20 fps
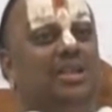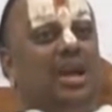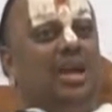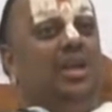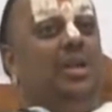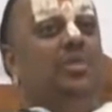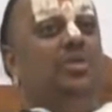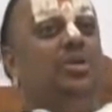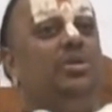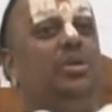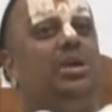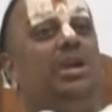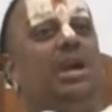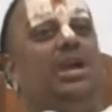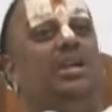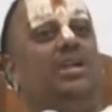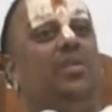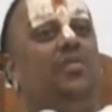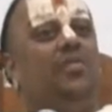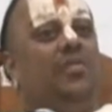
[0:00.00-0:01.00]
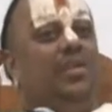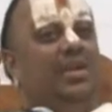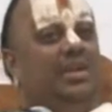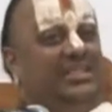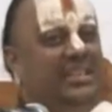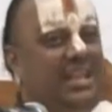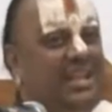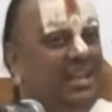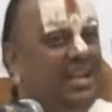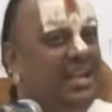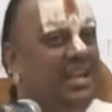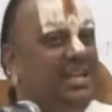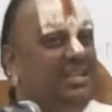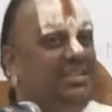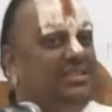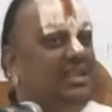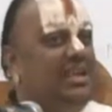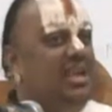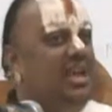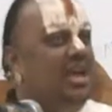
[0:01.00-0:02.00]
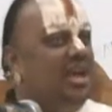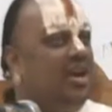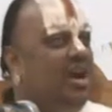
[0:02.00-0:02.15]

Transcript: that has contributed a lot of uh, cereals,